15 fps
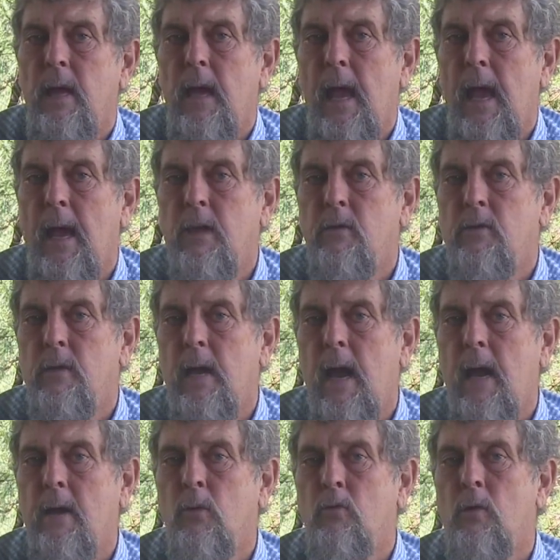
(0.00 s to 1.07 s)
as
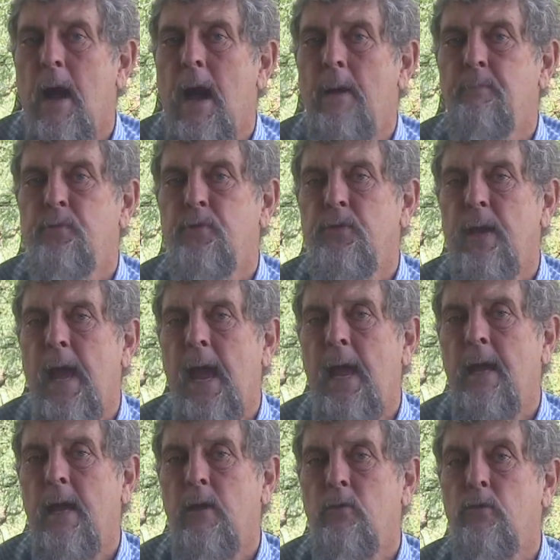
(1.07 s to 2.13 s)
crops
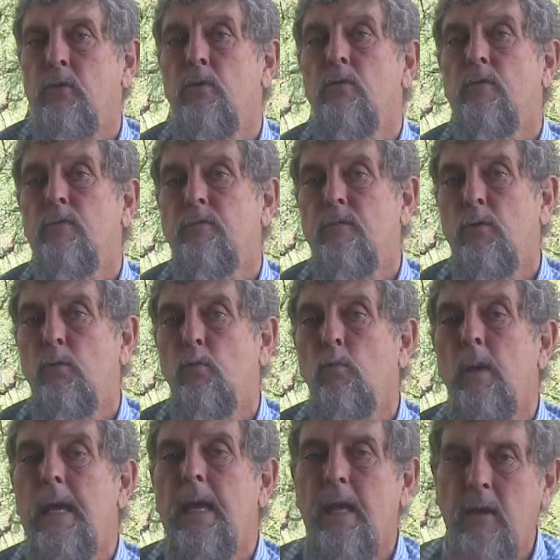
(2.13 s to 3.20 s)
and as useful
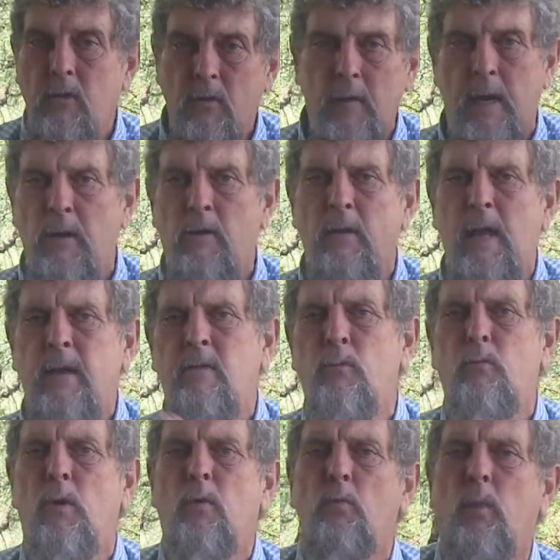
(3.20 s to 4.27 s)
weeds. I don't like
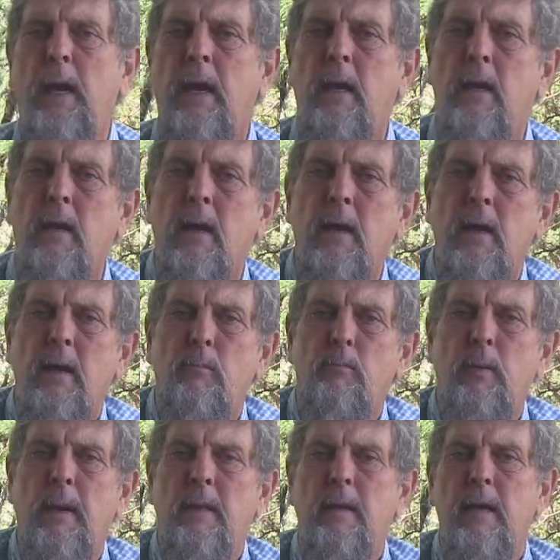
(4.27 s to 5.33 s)
the word weed,
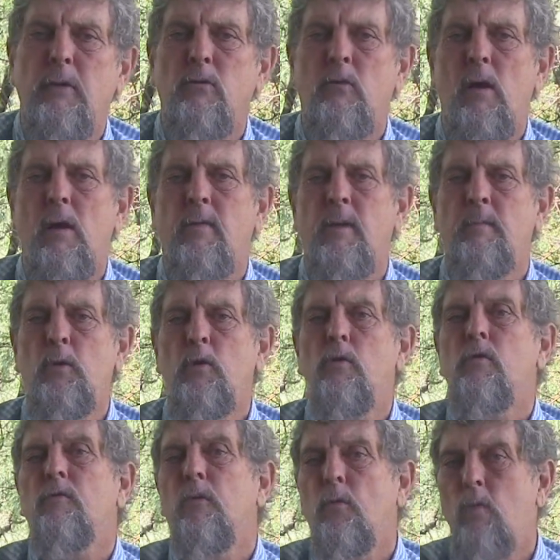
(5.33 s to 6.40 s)
but let's call them
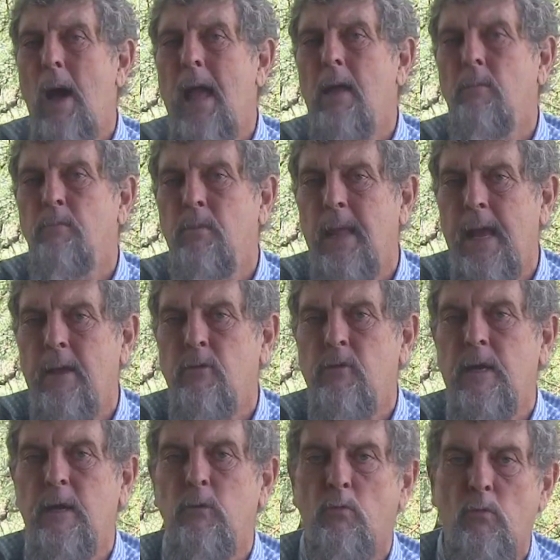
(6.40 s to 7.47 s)
useful wild
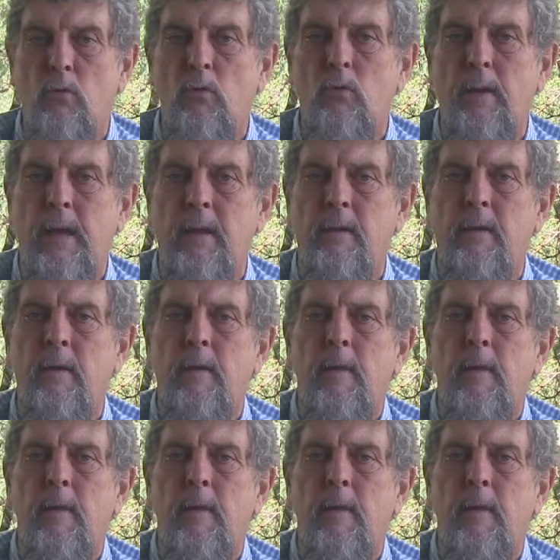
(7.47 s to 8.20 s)
plants that grew in